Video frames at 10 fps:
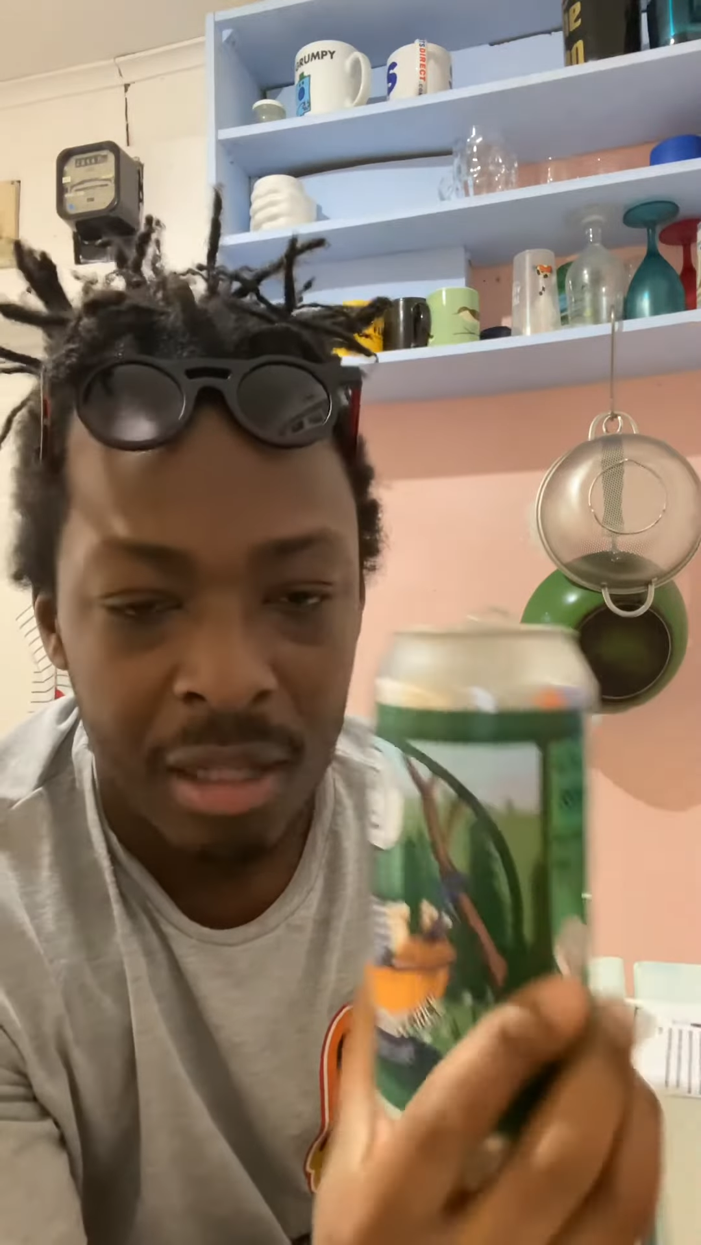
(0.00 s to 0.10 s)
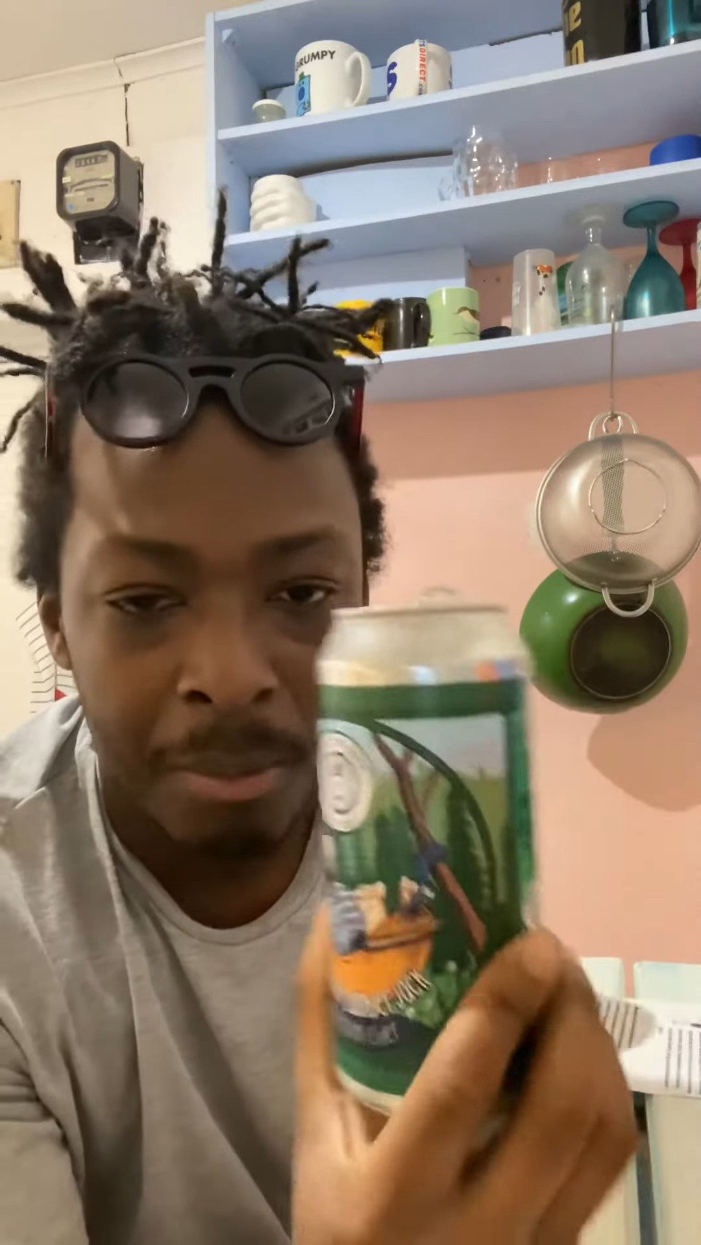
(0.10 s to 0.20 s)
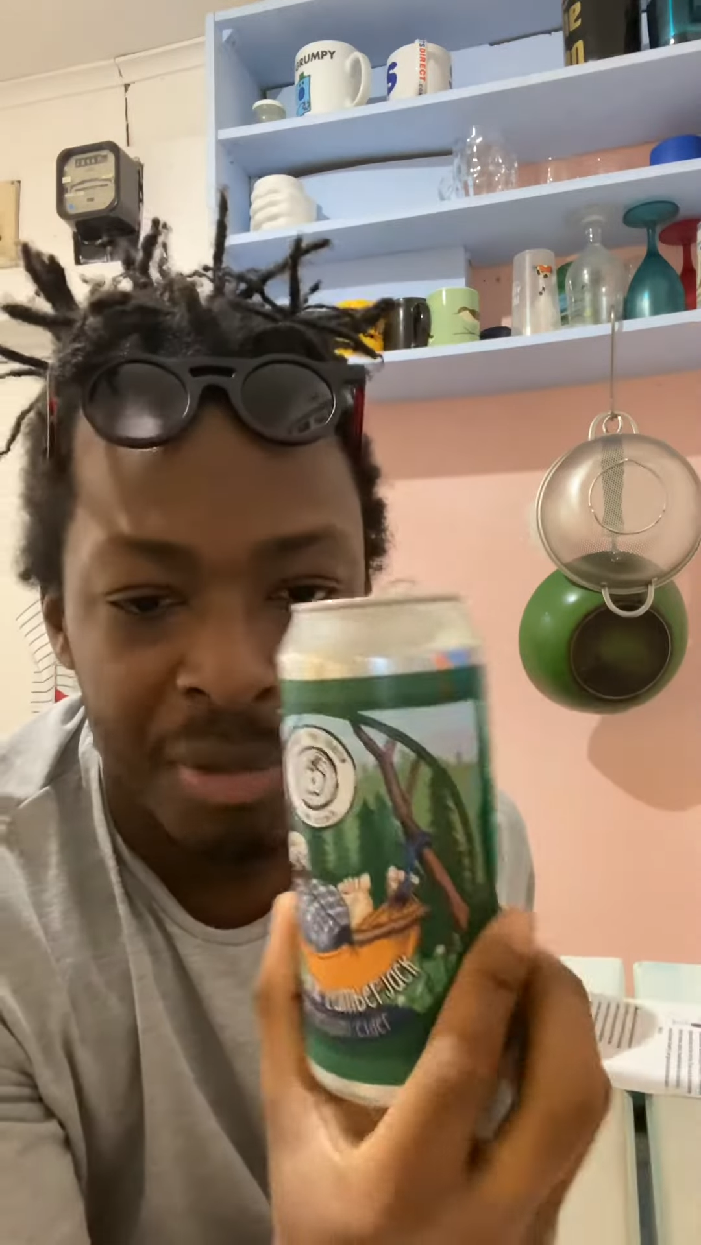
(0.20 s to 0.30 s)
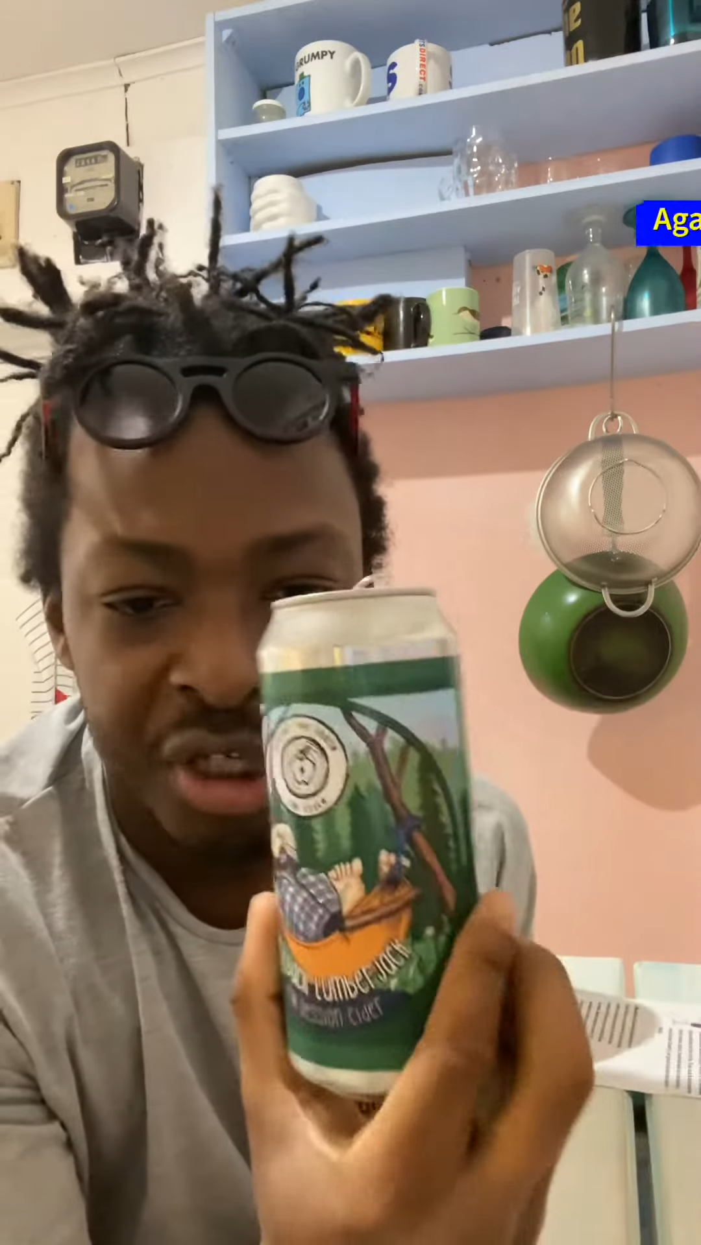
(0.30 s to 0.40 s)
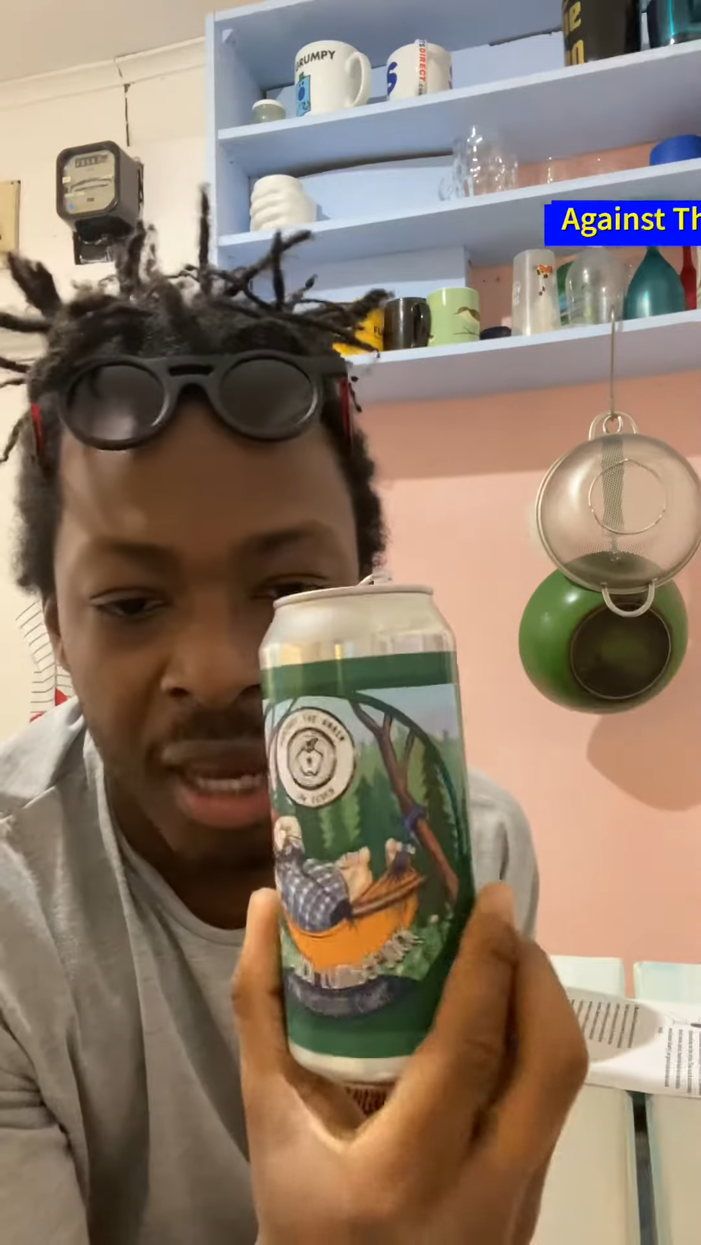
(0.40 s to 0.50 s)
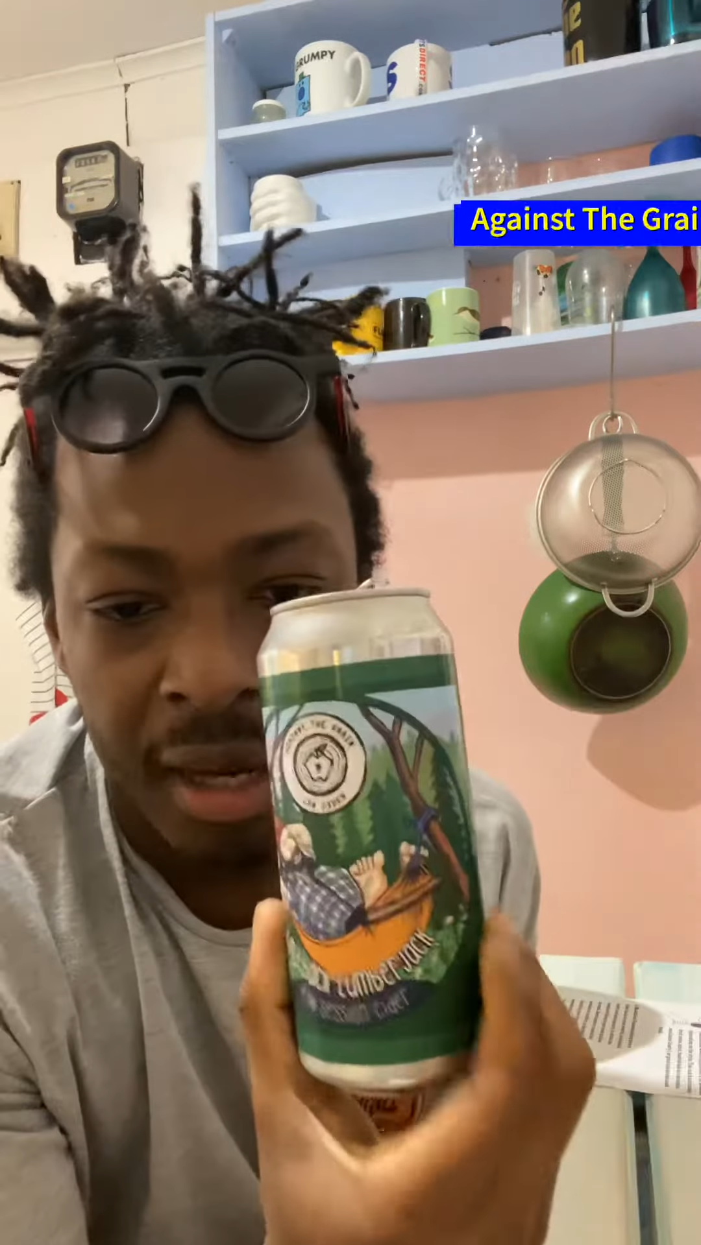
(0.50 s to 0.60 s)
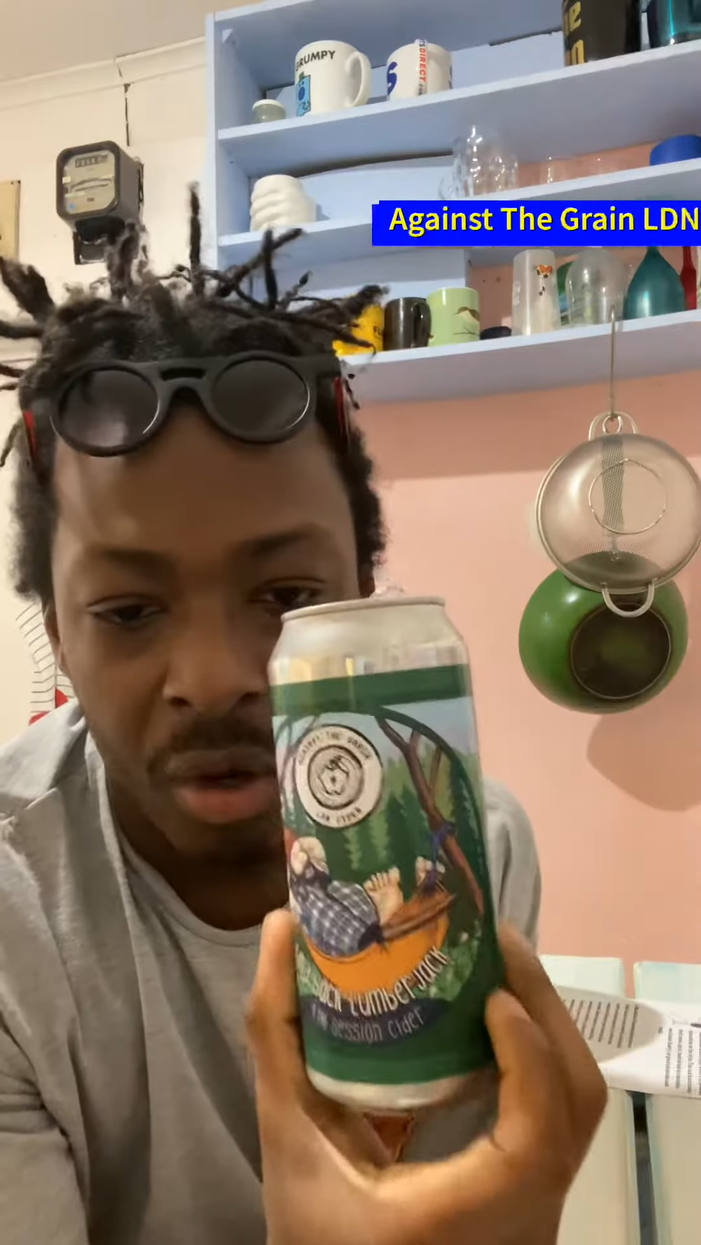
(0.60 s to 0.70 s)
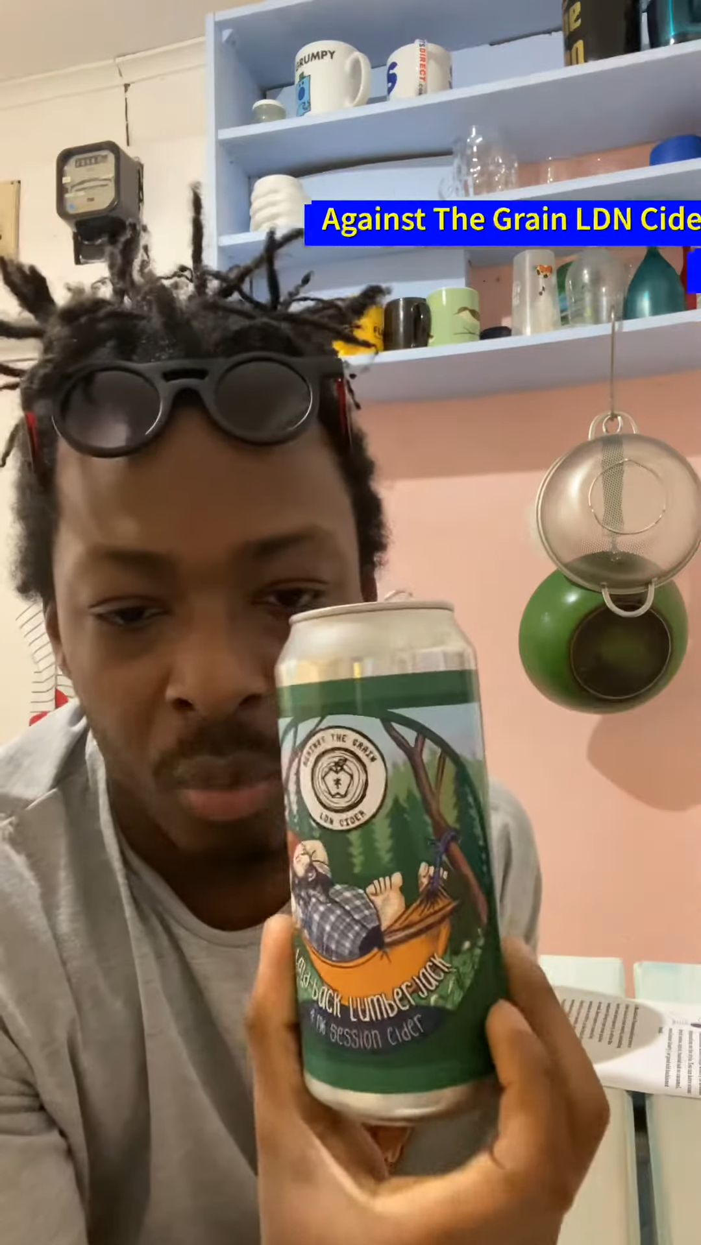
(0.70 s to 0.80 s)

Lumberjack,